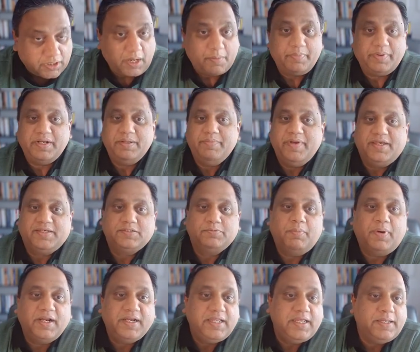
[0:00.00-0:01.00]
company makes
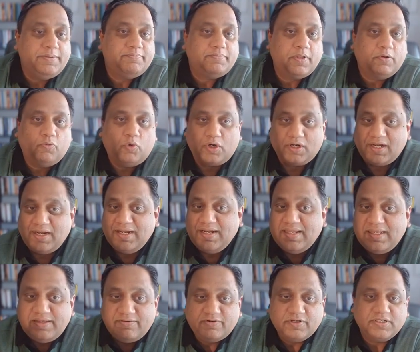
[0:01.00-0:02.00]
money, what
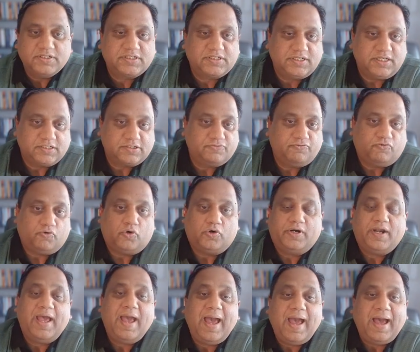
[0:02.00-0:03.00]
levers does
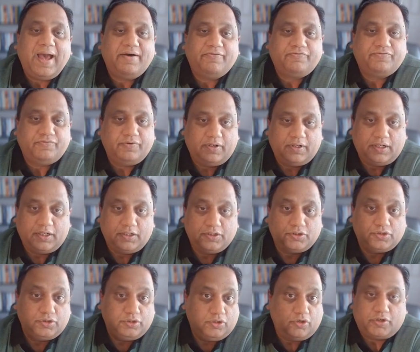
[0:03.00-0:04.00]
Ford have
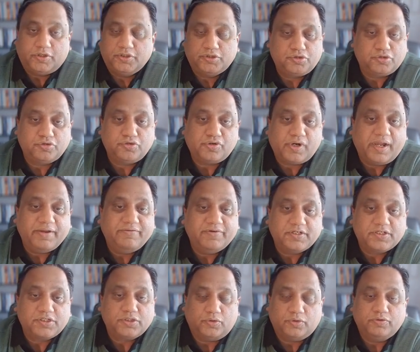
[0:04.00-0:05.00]
in order to drive
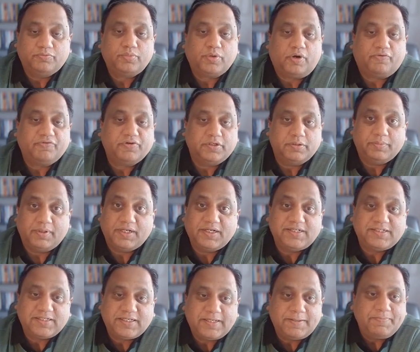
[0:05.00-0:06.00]
its own
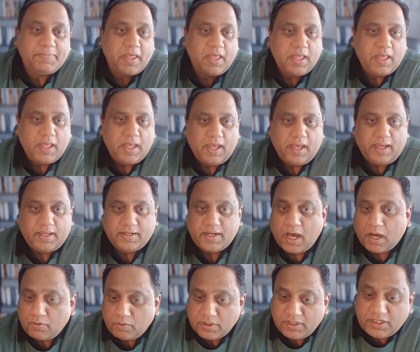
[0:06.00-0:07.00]
profitability, and
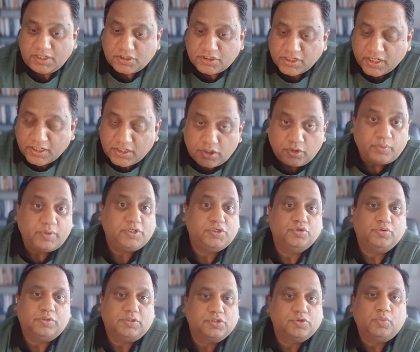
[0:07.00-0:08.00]
how each
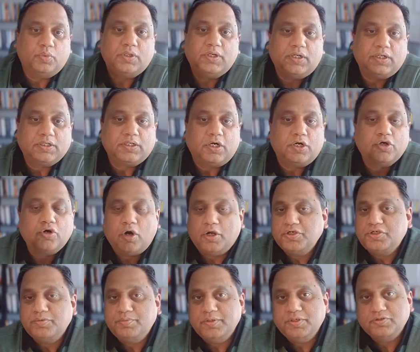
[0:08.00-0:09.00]
individual's work
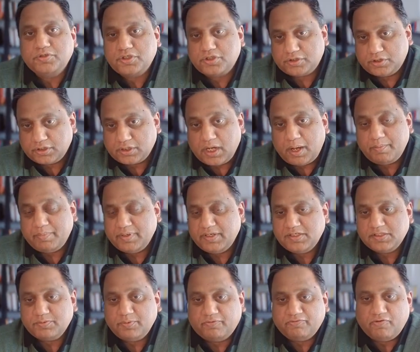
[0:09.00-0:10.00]
contributes to the
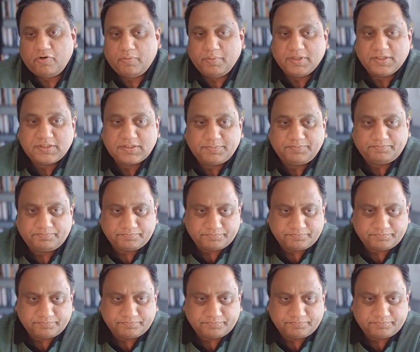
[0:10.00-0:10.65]
company's performance.